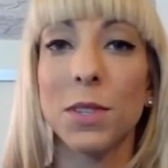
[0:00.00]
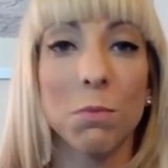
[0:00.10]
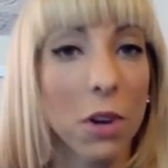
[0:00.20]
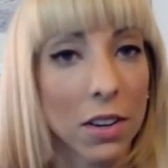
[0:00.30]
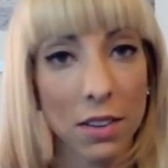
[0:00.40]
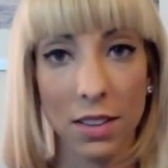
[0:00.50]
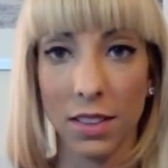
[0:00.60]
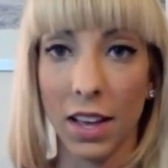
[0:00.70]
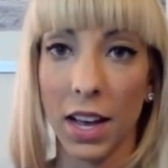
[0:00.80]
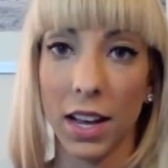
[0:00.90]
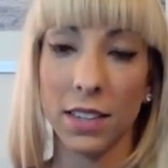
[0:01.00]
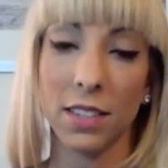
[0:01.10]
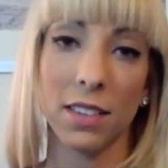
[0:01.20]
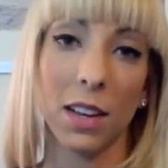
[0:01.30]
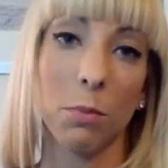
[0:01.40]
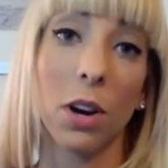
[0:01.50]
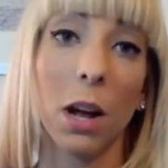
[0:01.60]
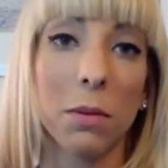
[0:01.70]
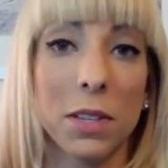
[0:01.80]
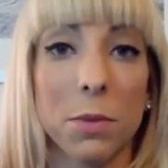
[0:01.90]
smarter than that. I'm
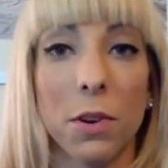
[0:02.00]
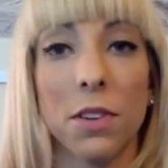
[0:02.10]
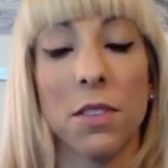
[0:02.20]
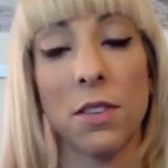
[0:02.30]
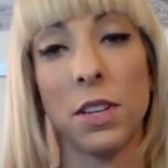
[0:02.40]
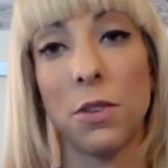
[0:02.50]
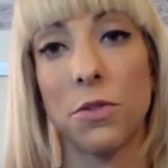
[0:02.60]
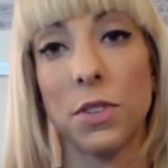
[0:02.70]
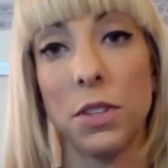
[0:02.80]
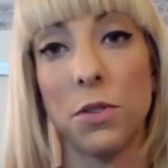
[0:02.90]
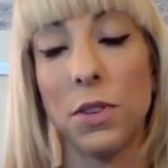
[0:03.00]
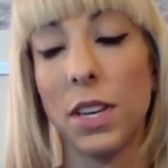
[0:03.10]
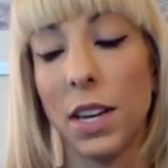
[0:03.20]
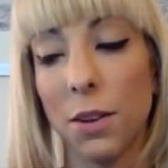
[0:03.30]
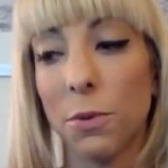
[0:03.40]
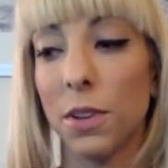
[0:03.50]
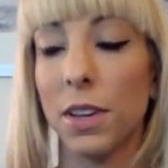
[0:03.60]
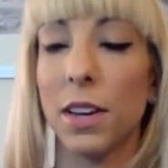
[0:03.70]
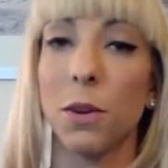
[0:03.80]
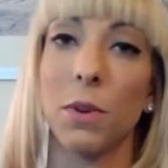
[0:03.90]
probably smarter than you, so you can't really
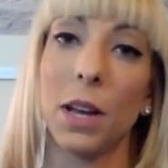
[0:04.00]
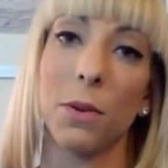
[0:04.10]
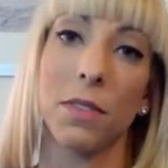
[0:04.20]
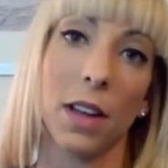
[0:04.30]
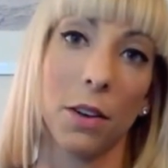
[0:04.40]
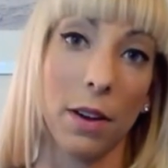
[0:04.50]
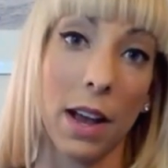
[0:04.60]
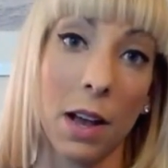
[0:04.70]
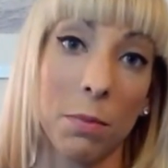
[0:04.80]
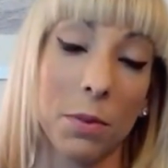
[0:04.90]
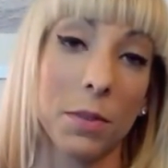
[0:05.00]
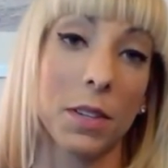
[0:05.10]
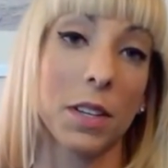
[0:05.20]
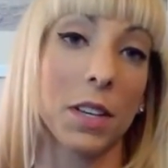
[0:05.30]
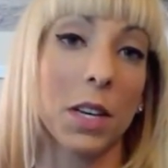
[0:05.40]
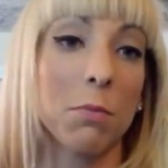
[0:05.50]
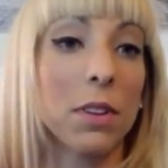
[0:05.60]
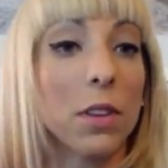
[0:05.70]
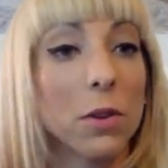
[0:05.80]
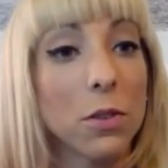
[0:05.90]
get away with that crap.
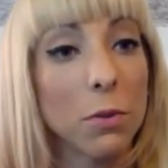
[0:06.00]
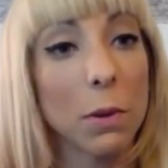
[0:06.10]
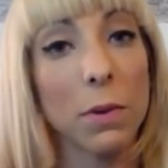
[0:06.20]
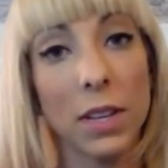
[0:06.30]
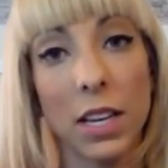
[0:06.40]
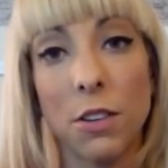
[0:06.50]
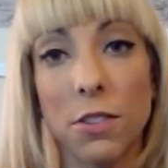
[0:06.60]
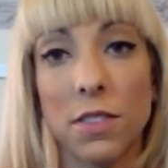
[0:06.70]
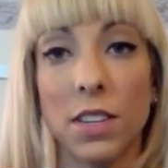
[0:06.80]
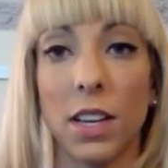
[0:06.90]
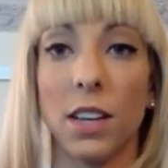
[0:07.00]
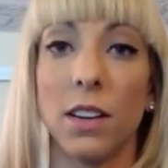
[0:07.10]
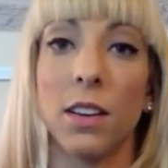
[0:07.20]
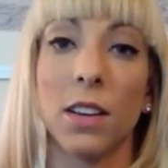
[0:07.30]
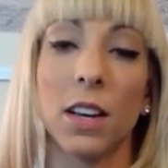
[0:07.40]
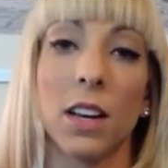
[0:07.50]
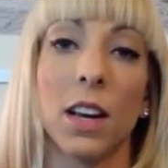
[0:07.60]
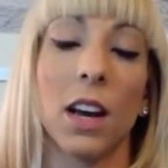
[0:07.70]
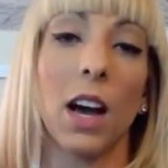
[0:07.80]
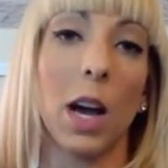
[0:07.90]
But those who are really interested,
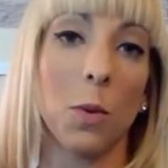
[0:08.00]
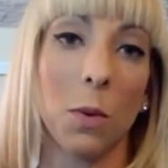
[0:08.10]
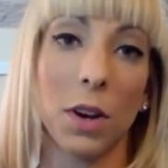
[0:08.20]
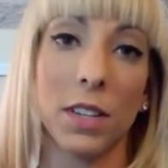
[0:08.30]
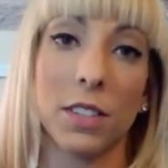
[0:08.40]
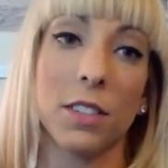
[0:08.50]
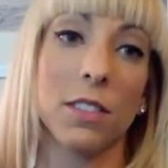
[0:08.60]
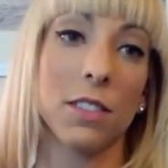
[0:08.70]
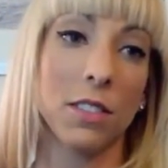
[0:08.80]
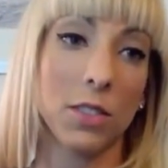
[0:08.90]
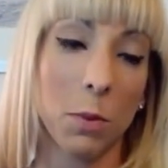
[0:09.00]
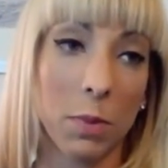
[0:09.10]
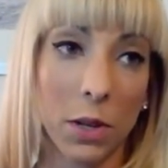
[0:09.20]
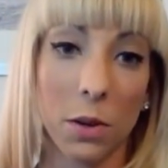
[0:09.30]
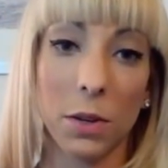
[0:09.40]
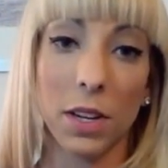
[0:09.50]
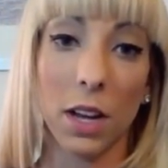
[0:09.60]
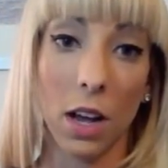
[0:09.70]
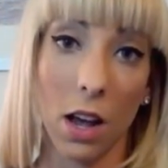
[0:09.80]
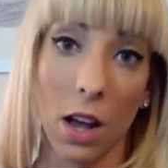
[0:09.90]
I want to build
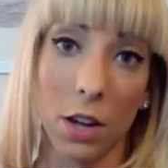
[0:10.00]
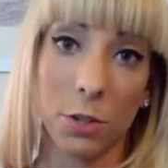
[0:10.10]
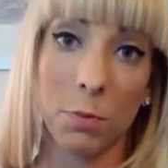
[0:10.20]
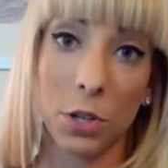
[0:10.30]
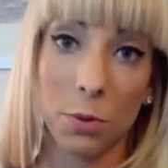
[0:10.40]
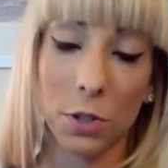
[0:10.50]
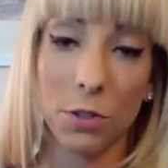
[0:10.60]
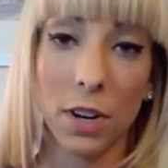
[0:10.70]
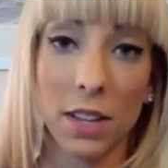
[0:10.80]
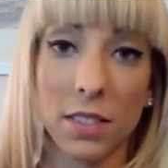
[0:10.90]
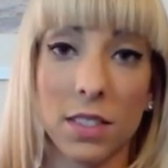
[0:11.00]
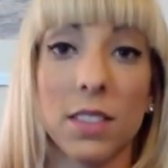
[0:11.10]
a mutual trust,